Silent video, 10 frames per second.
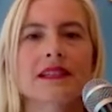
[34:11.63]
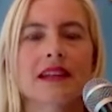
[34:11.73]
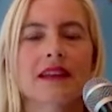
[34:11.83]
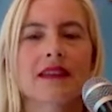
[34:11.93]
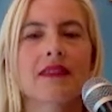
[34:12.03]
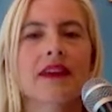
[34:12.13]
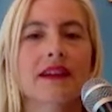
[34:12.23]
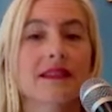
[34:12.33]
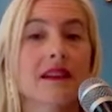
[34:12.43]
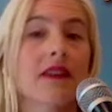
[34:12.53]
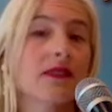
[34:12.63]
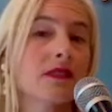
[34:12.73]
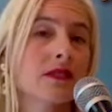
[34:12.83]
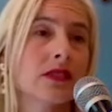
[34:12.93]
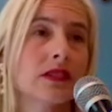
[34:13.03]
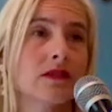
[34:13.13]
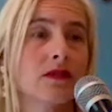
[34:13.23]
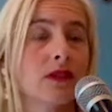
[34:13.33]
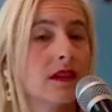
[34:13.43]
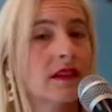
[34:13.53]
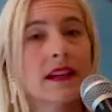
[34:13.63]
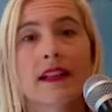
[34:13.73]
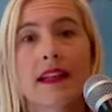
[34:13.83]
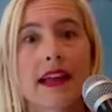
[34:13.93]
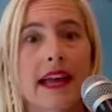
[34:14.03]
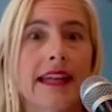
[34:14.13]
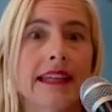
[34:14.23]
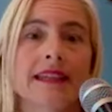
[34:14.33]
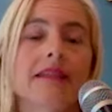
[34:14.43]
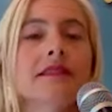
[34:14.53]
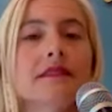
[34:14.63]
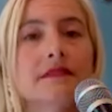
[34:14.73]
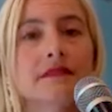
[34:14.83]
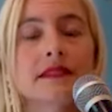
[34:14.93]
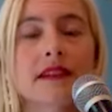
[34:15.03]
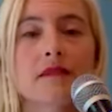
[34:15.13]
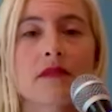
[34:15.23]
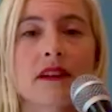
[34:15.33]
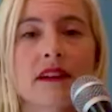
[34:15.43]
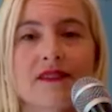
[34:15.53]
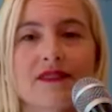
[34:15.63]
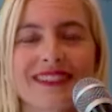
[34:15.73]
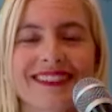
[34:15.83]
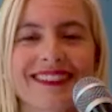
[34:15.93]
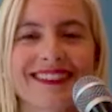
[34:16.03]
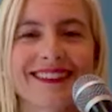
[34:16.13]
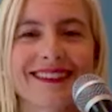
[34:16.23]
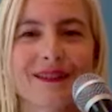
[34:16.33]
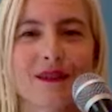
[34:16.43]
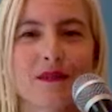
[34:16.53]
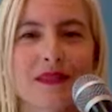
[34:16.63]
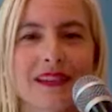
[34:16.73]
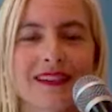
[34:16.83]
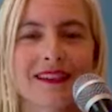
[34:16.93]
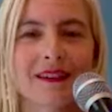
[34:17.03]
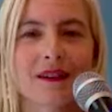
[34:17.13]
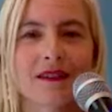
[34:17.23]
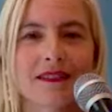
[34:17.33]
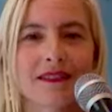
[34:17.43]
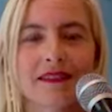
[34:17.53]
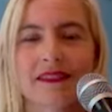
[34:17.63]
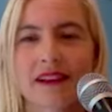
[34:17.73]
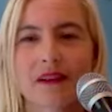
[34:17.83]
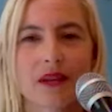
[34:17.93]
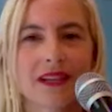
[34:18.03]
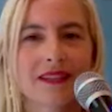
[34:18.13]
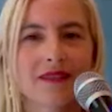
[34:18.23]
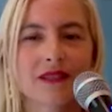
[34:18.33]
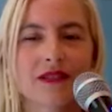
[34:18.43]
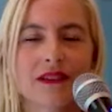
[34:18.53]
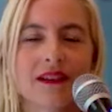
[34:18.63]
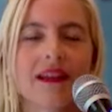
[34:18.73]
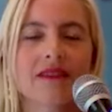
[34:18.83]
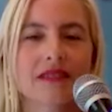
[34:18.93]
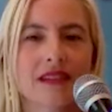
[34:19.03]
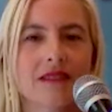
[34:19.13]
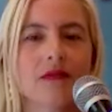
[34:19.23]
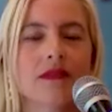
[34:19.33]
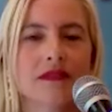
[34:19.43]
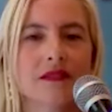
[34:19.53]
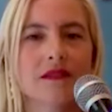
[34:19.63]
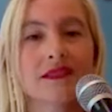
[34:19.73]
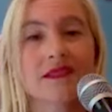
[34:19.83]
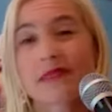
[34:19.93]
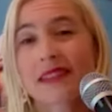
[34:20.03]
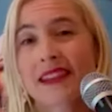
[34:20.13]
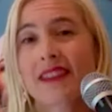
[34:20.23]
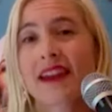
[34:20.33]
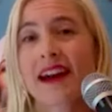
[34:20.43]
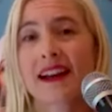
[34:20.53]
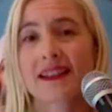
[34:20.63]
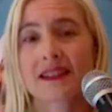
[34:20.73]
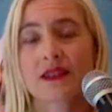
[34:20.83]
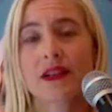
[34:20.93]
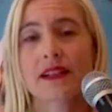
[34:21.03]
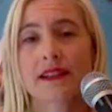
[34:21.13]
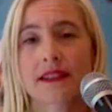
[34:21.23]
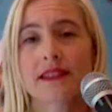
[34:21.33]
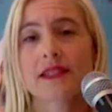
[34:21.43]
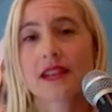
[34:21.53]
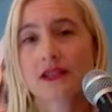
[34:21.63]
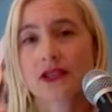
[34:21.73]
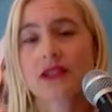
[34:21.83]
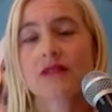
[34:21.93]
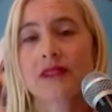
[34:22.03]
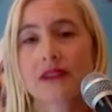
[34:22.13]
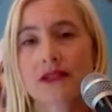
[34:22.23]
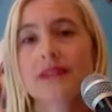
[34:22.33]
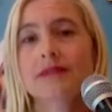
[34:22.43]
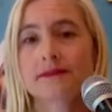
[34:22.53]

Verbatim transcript: And I think that's also good for any number of groups that you're or one individual they're going to have sex with is doing something like that to create a little intention around it.